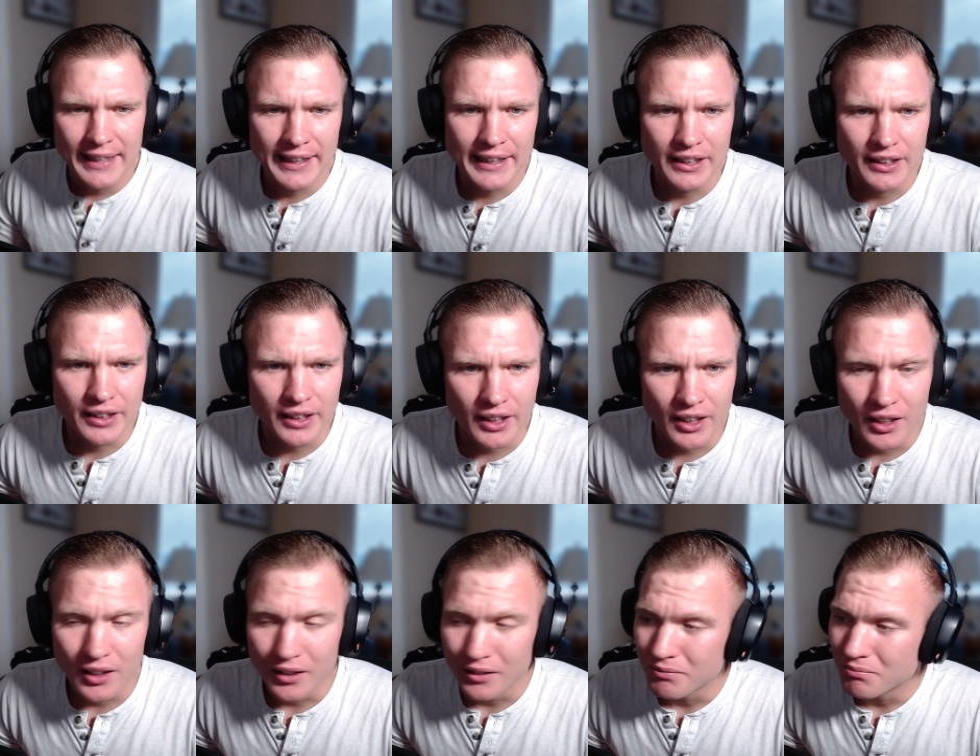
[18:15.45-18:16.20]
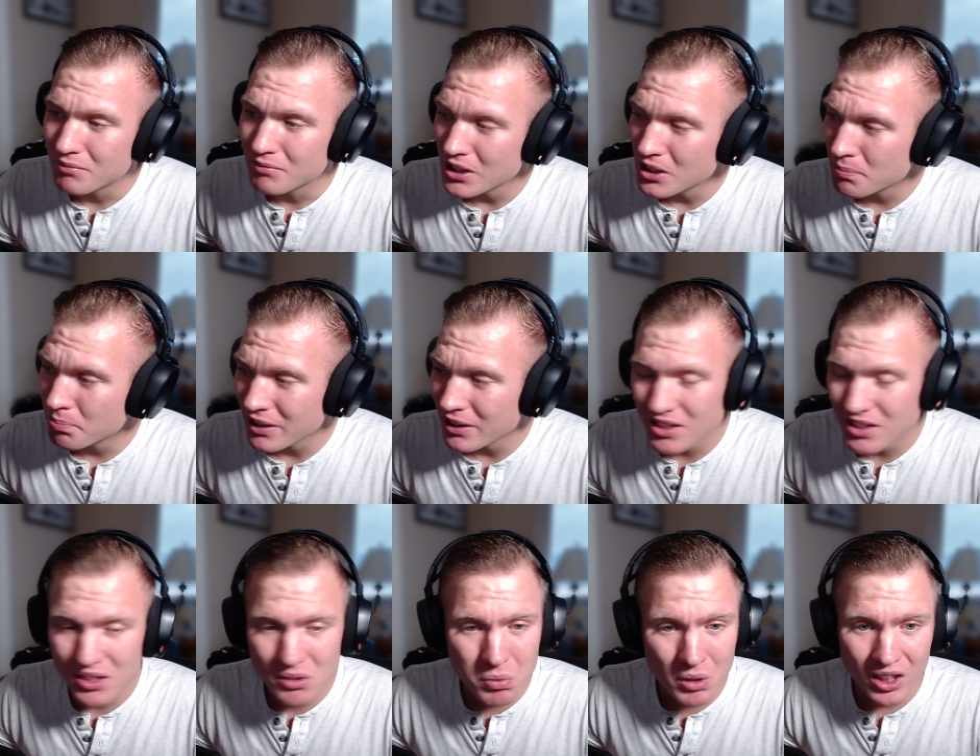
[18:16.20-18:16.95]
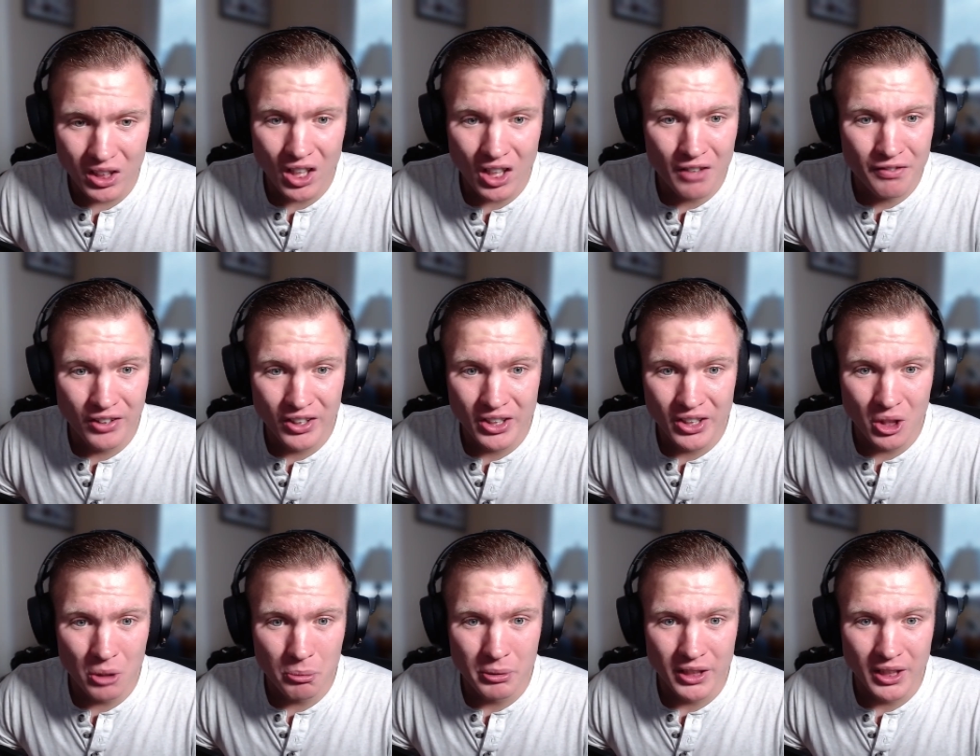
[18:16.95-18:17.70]
And uh, these presents were a lot of
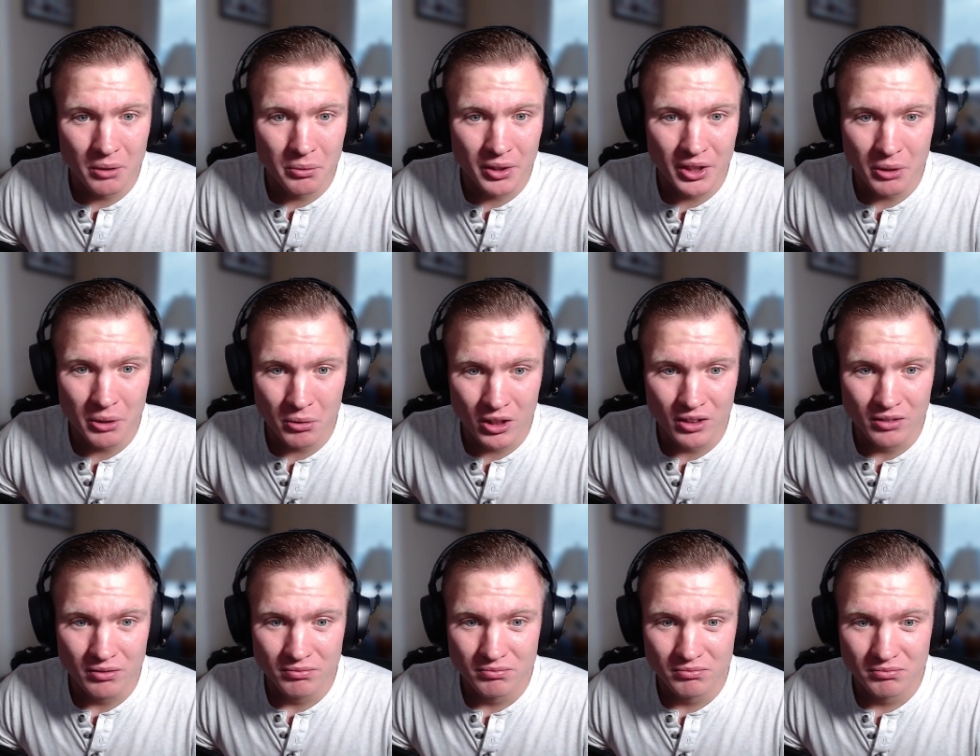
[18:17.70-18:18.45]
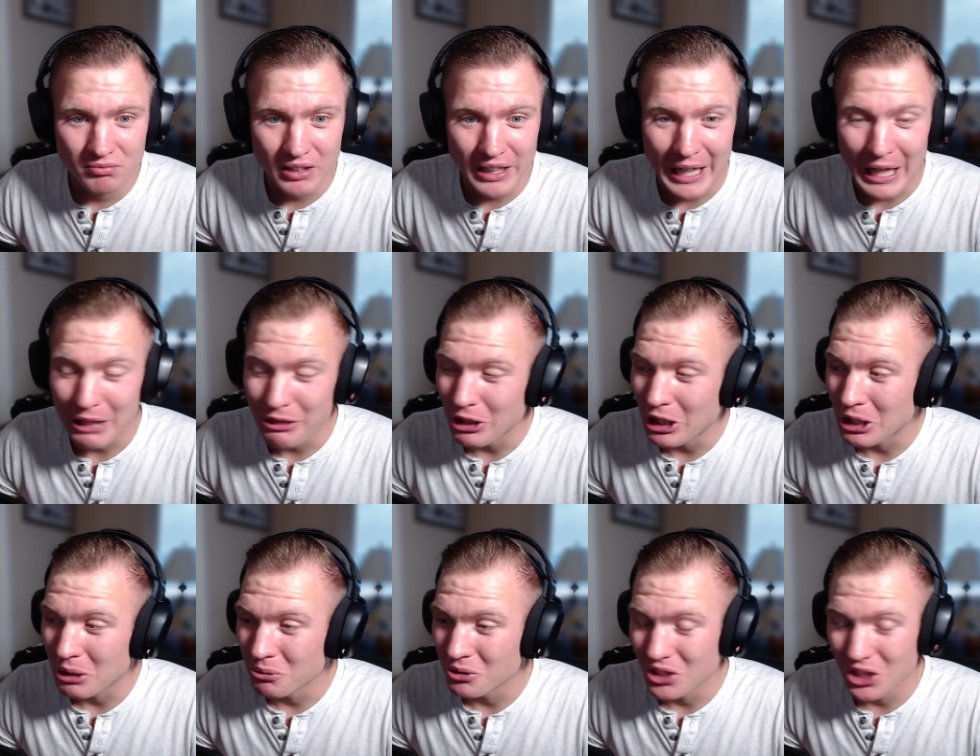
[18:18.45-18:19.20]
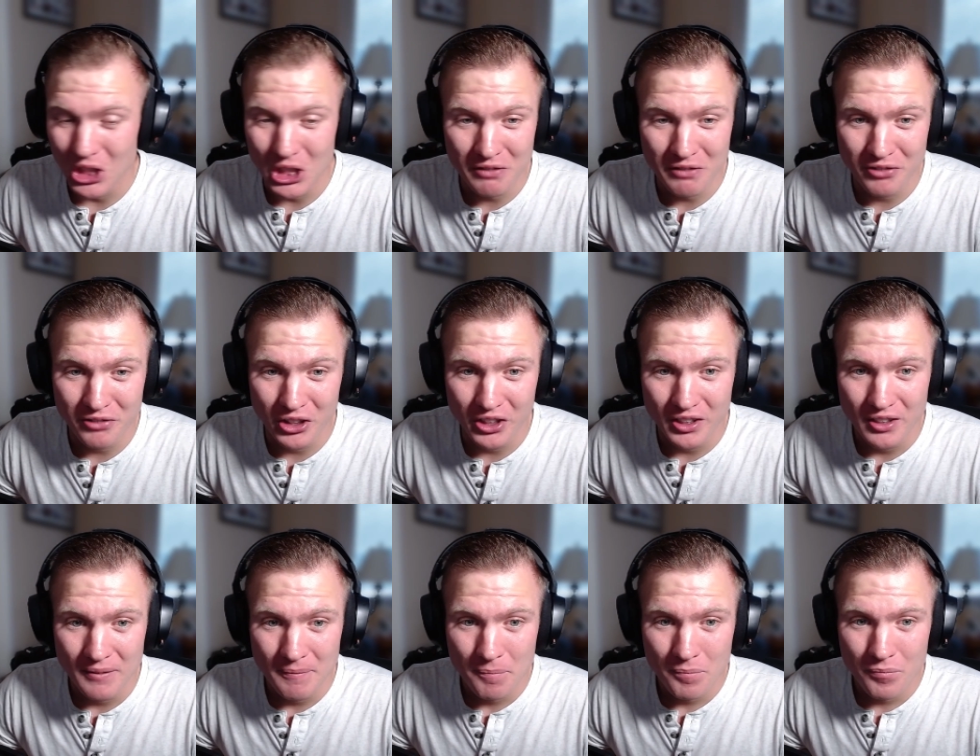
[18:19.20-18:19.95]
fun to open. They really were. I thought it was a lot of
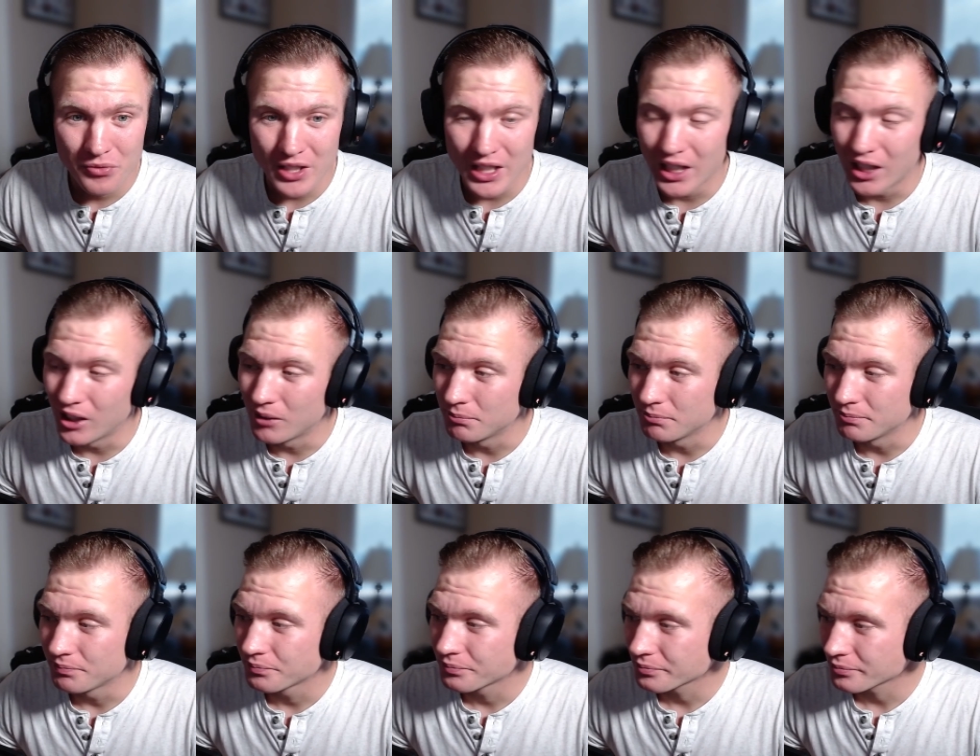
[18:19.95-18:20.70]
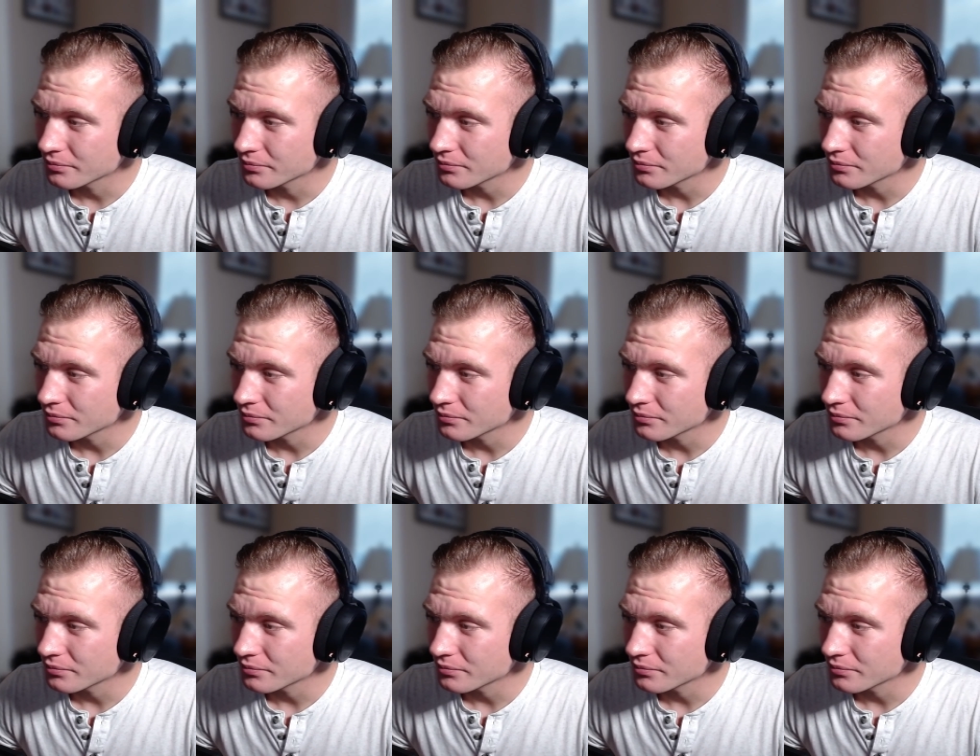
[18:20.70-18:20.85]
fun. Um,